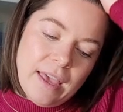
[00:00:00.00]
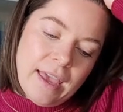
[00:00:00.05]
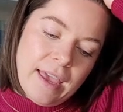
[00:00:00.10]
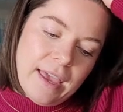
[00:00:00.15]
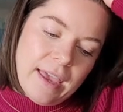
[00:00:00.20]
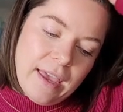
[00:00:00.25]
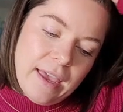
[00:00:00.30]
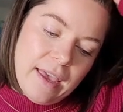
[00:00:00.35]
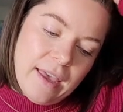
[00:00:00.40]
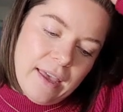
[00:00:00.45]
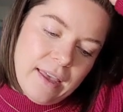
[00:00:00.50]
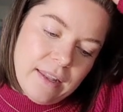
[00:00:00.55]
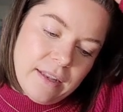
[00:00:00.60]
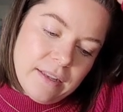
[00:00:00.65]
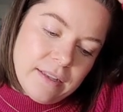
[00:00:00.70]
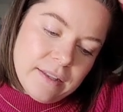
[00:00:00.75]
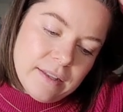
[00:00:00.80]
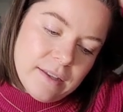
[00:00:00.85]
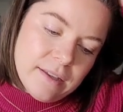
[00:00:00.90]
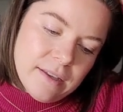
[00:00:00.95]

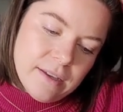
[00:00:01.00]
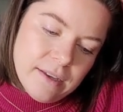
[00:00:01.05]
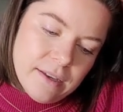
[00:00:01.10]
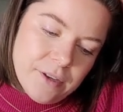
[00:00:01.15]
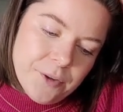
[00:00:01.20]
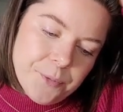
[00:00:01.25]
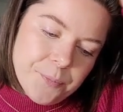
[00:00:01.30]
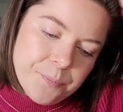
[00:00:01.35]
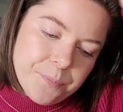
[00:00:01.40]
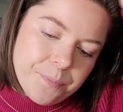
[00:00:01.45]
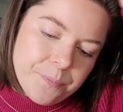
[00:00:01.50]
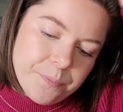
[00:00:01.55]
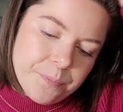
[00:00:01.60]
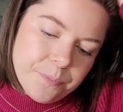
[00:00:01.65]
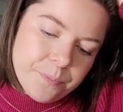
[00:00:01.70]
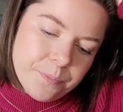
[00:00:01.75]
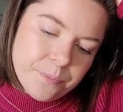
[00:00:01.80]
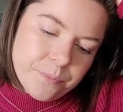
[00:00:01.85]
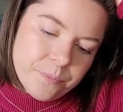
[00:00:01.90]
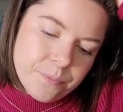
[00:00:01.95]
And
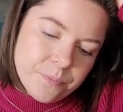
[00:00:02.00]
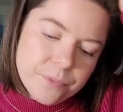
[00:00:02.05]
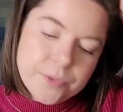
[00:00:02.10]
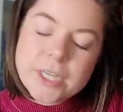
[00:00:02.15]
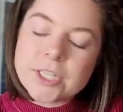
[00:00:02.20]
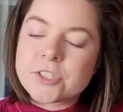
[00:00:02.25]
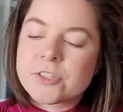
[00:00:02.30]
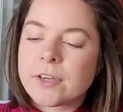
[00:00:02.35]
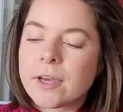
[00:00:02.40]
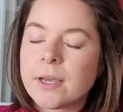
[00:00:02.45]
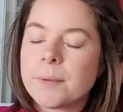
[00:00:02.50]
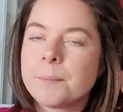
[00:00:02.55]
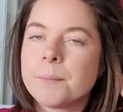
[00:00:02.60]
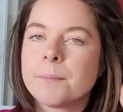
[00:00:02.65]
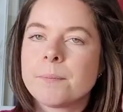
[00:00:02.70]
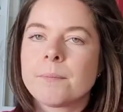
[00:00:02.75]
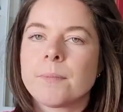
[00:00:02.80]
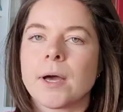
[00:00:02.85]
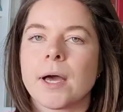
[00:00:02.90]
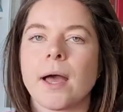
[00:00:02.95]
next time
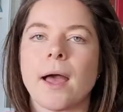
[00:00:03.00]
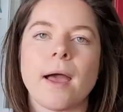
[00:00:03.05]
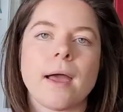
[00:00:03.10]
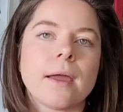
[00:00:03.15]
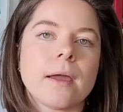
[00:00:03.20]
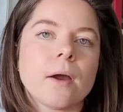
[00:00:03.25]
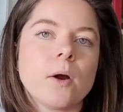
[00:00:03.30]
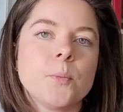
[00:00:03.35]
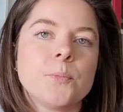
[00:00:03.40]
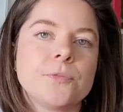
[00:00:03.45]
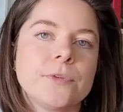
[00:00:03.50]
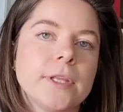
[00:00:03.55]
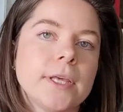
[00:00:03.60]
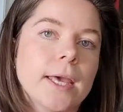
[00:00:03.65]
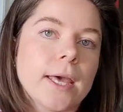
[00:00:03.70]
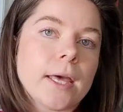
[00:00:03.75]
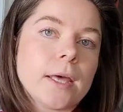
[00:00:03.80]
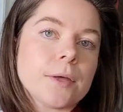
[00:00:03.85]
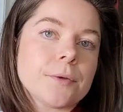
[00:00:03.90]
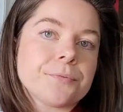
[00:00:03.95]
I hopefully
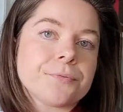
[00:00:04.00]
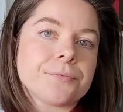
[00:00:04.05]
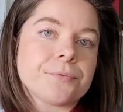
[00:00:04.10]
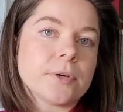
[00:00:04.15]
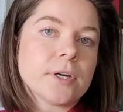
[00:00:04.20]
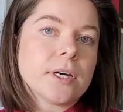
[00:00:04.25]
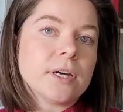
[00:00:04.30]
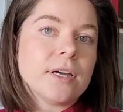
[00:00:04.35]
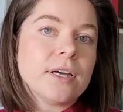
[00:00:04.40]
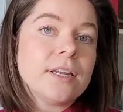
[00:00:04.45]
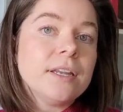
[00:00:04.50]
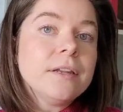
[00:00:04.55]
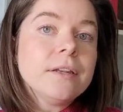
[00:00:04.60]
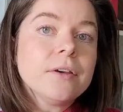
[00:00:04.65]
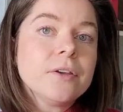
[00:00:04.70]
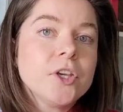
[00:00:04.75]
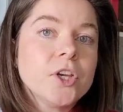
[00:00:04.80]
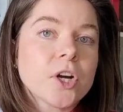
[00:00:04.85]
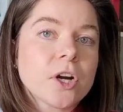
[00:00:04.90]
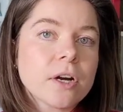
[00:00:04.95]
have a
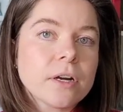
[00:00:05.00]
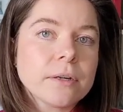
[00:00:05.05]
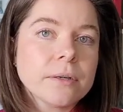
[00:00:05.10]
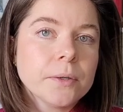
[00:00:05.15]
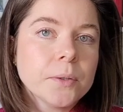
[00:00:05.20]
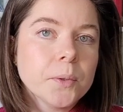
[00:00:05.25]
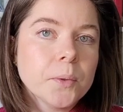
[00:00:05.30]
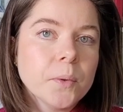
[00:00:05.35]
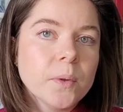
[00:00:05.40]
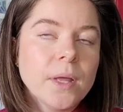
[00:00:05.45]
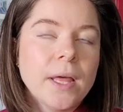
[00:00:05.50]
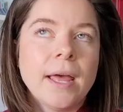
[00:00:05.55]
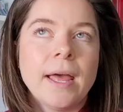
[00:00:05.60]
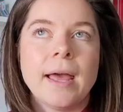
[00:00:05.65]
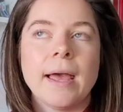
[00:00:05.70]
little yarn haul